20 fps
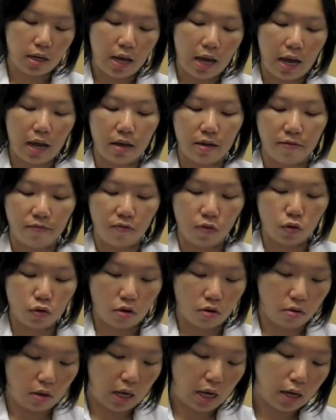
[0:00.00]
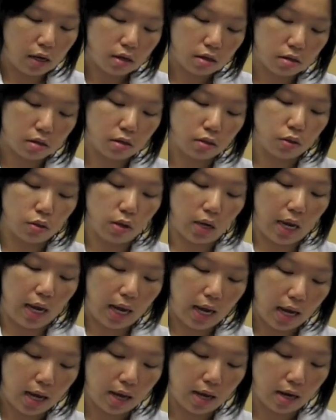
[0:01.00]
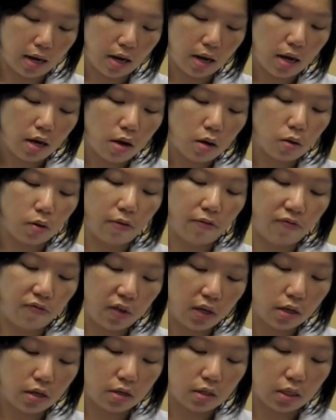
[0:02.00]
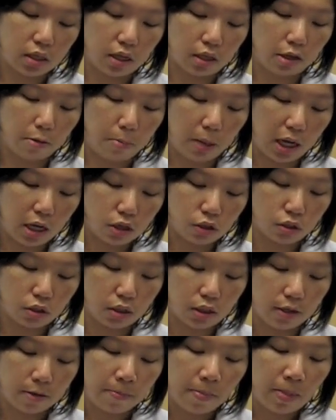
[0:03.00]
and if you don't anchor your hand or fingers on the patient,